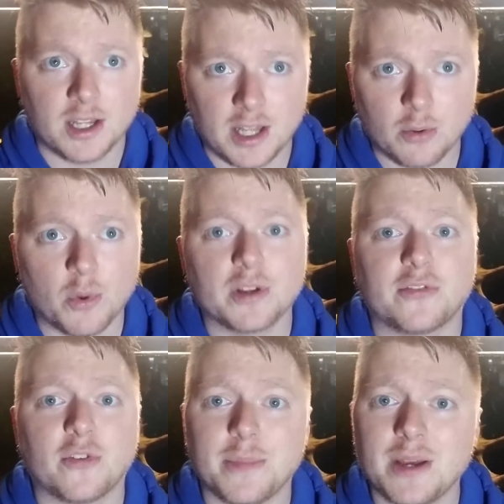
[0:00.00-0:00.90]
it was
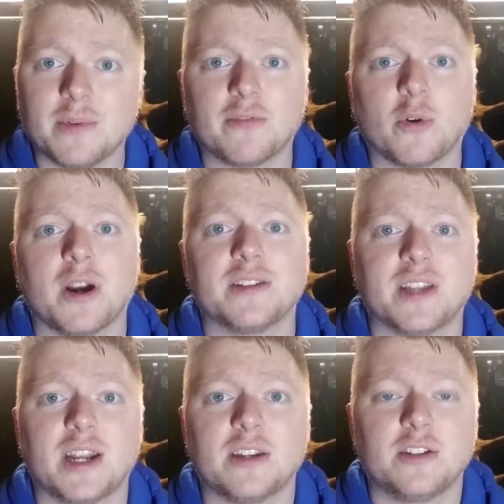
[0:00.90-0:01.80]
for me before I
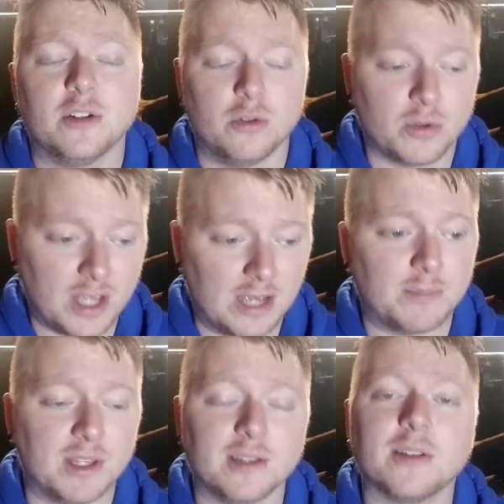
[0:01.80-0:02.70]
decided to
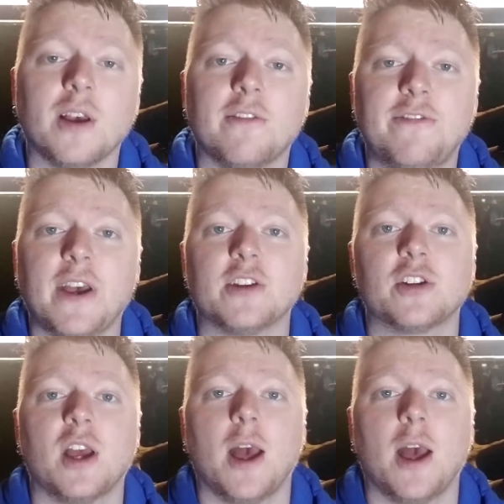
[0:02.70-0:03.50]
keep these fish?